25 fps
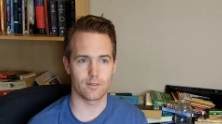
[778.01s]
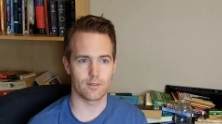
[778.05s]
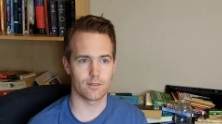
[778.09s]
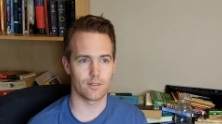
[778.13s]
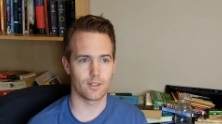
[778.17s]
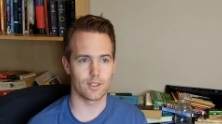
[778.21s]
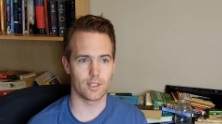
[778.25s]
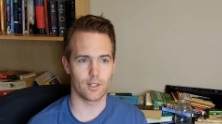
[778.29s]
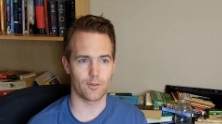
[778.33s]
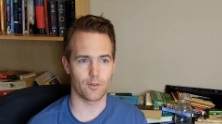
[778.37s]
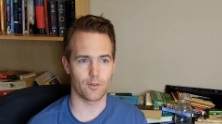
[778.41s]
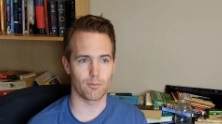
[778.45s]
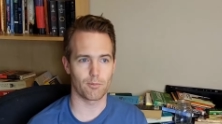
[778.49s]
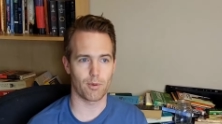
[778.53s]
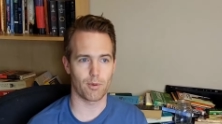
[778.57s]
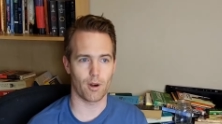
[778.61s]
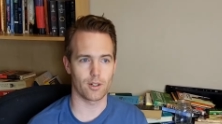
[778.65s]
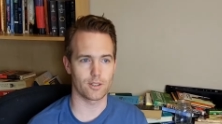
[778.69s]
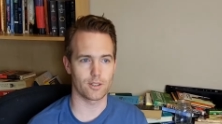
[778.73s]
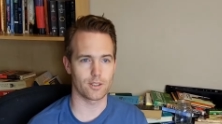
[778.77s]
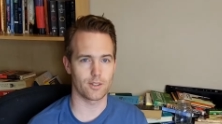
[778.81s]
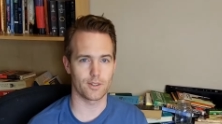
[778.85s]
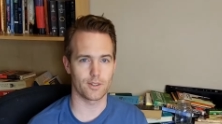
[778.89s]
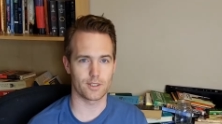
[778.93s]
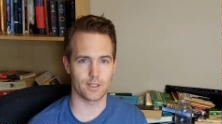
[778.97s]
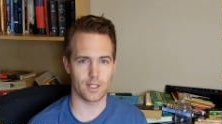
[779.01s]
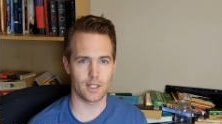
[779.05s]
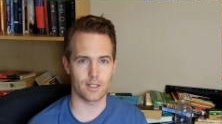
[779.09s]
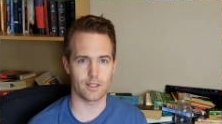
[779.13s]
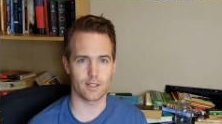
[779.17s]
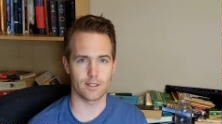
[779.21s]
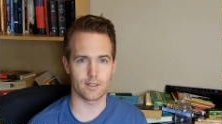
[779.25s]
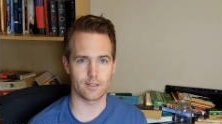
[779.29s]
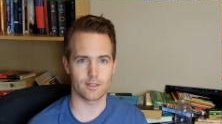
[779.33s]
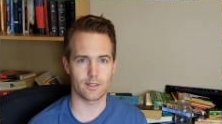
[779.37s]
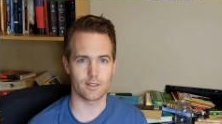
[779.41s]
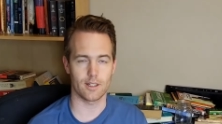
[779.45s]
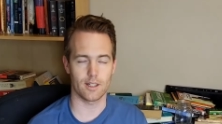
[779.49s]
the different parts of a
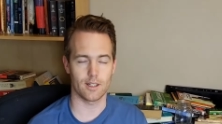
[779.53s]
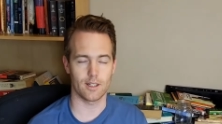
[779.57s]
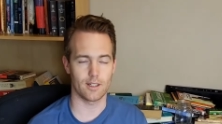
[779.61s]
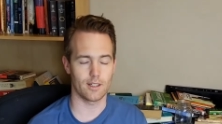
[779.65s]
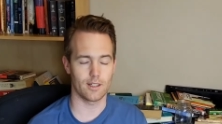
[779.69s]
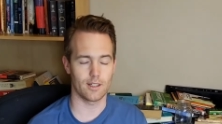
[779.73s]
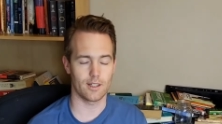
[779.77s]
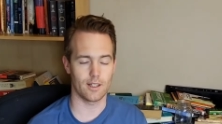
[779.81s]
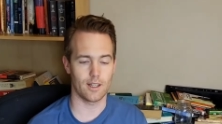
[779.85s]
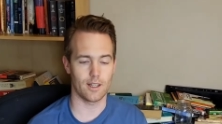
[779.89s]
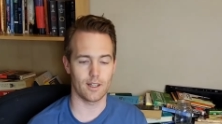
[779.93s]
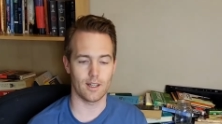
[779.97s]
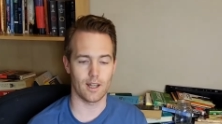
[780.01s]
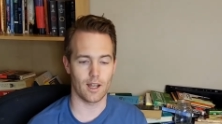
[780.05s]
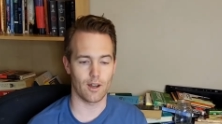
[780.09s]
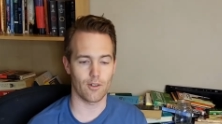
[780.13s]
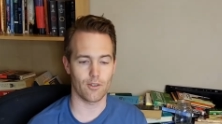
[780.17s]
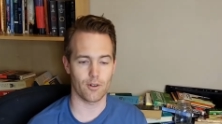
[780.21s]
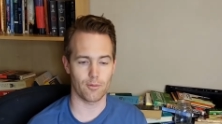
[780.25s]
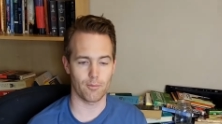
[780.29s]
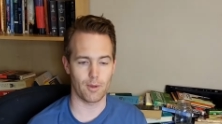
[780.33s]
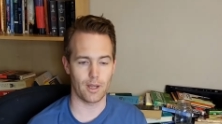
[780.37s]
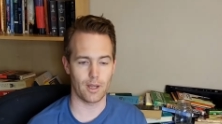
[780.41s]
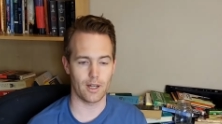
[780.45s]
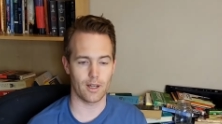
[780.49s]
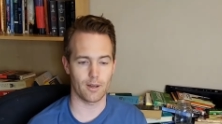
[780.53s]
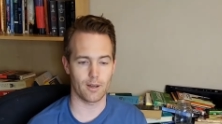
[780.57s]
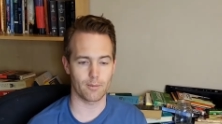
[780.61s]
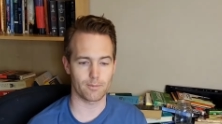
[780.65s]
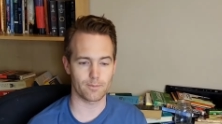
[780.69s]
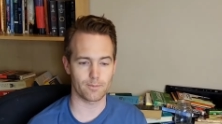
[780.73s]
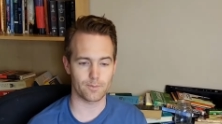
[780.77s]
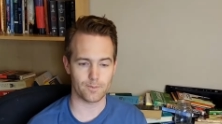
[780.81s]
sentence and how they're made up.